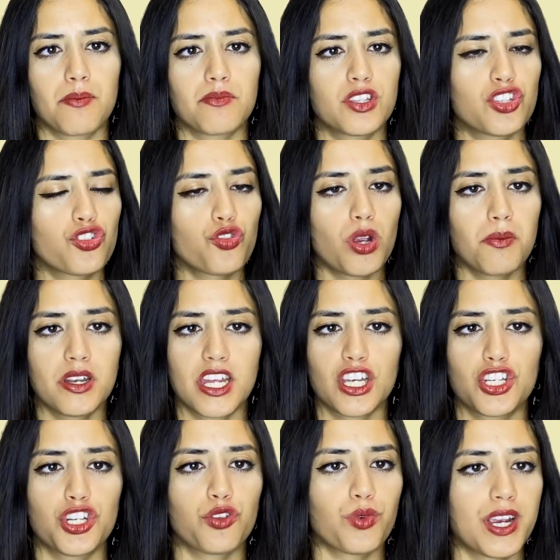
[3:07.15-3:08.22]

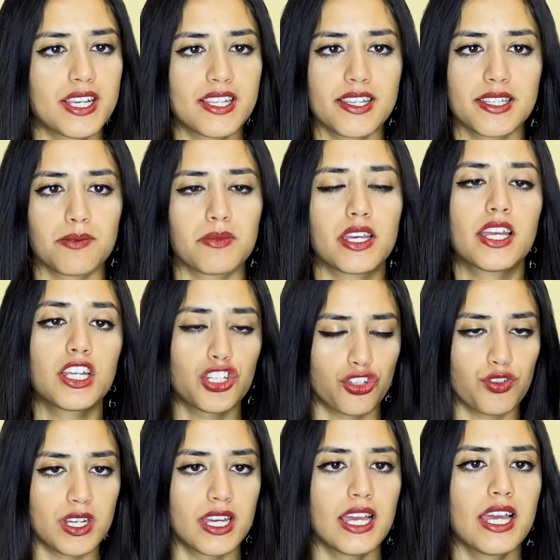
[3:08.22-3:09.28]
discrimination, racism, the
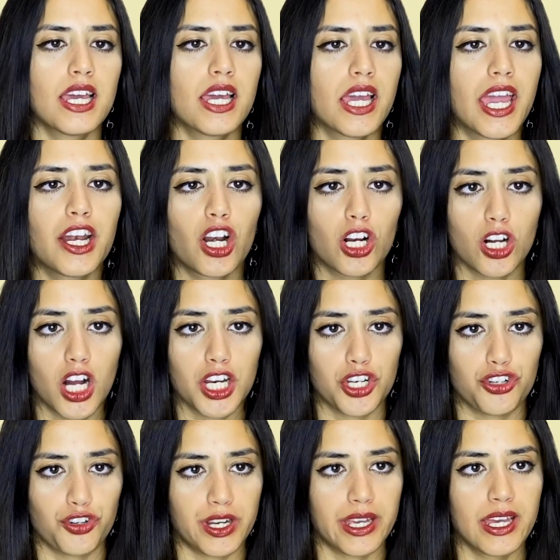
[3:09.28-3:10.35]
history in our
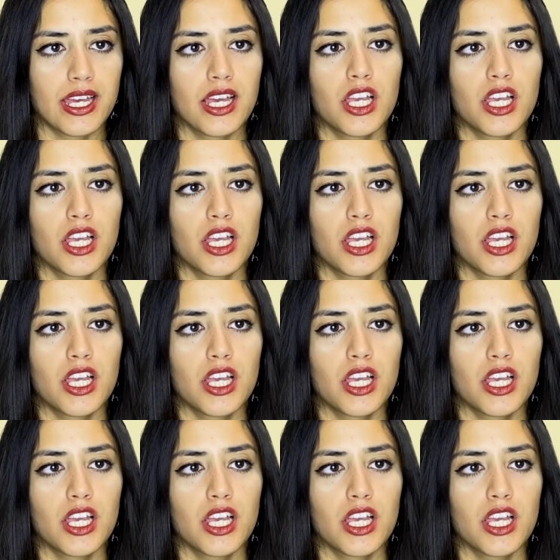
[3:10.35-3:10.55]
country.